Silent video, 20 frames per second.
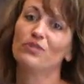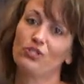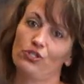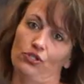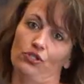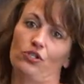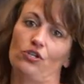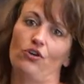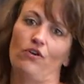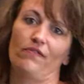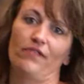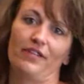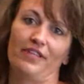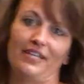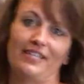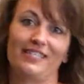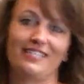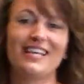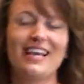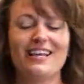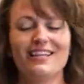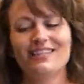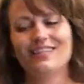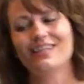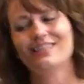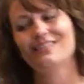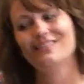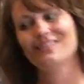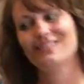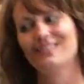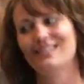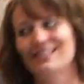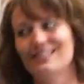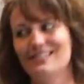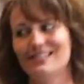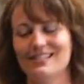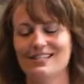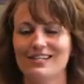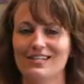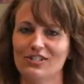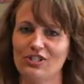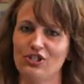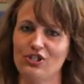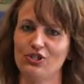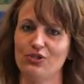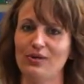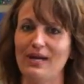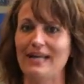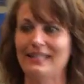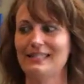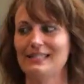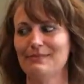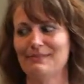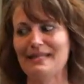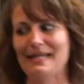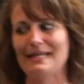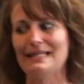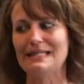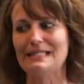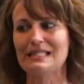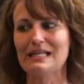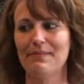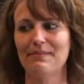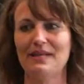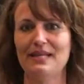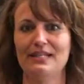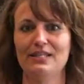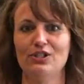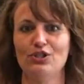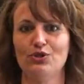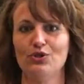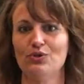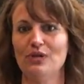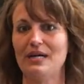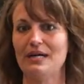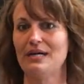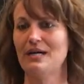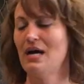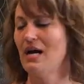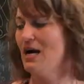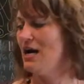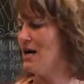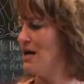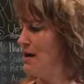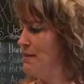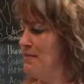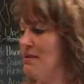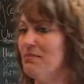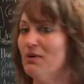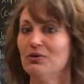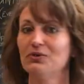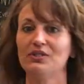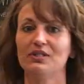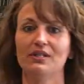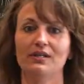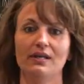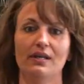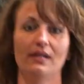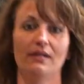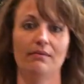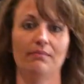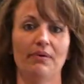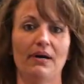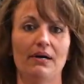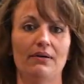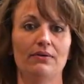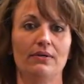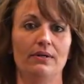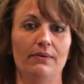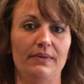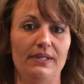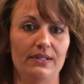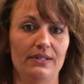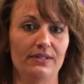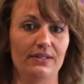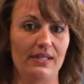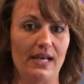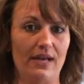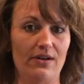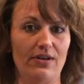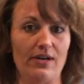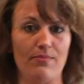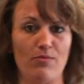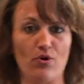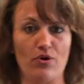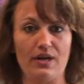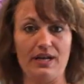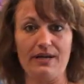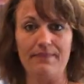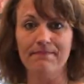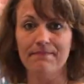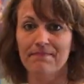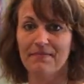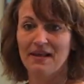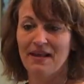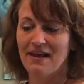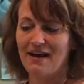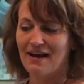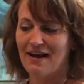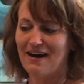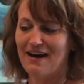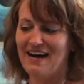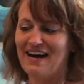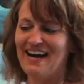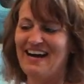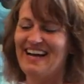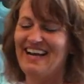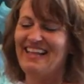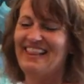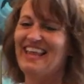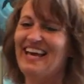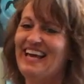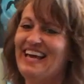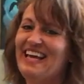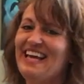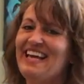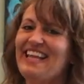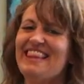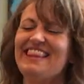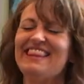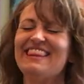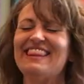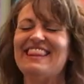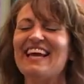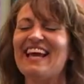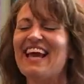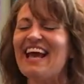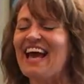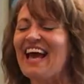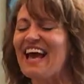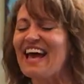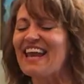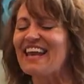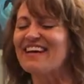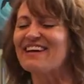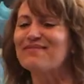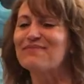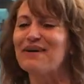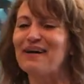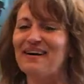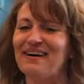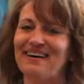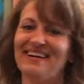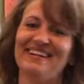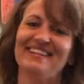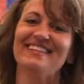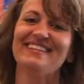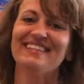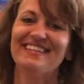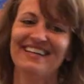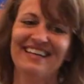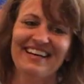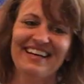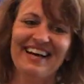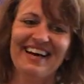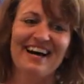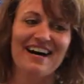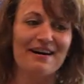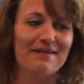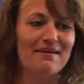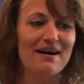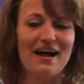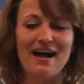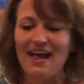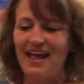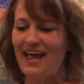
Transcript: berserk over this. Not just kids, adults too. Had some ladies come in and do a, a mimosa and pottery wheel Saturday morning. Oh, how fun is that? they had a ball. Um,